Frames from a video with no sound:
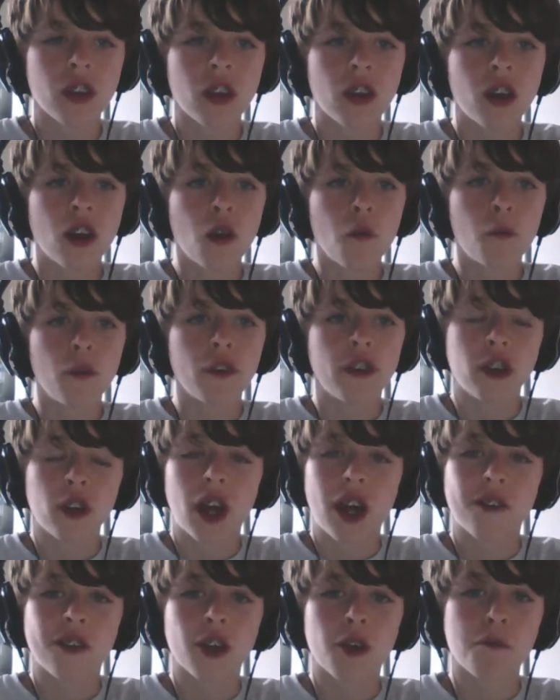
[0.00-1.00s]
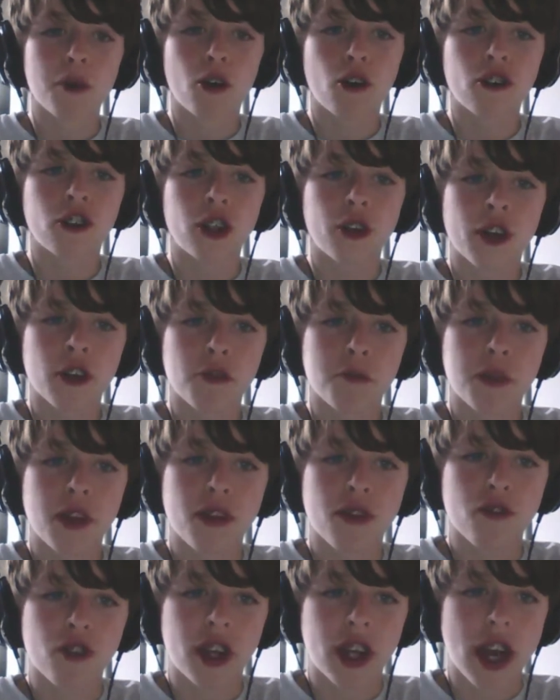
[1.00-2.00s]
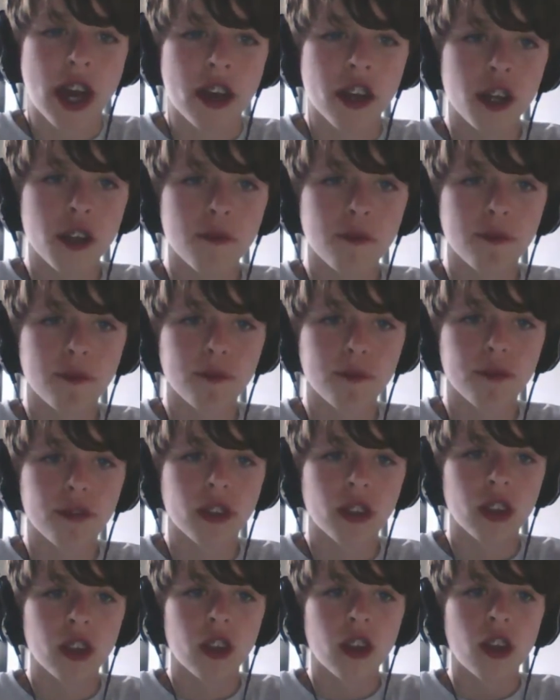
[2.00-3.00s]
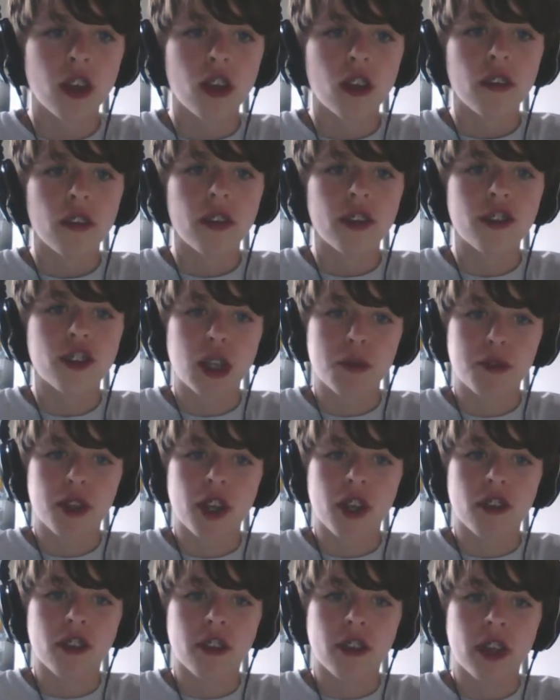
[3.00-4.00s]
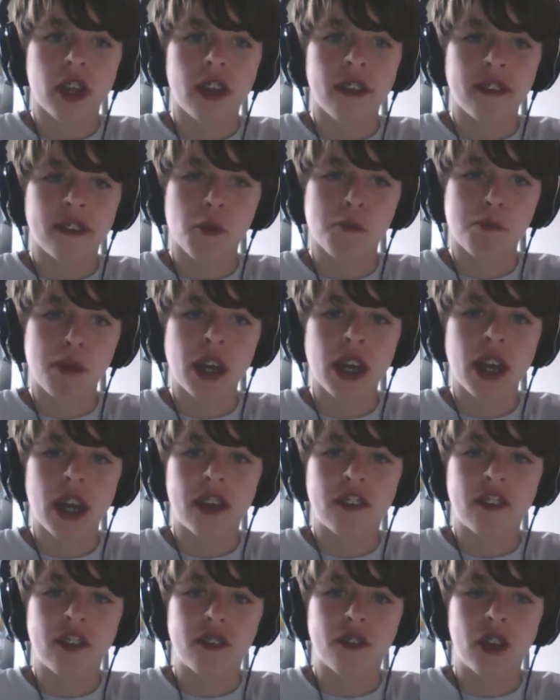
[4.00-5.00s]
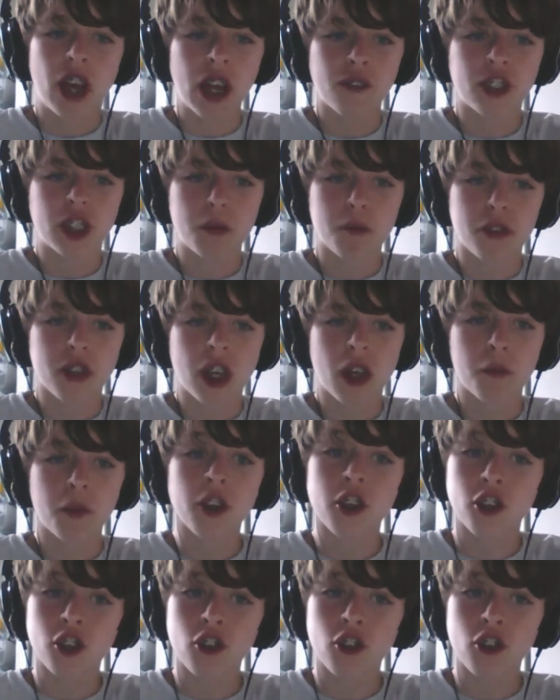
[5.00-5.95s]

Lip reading: We do have an onboard USB 3 header. This chipset is the Intel B85 chipset, which doesn't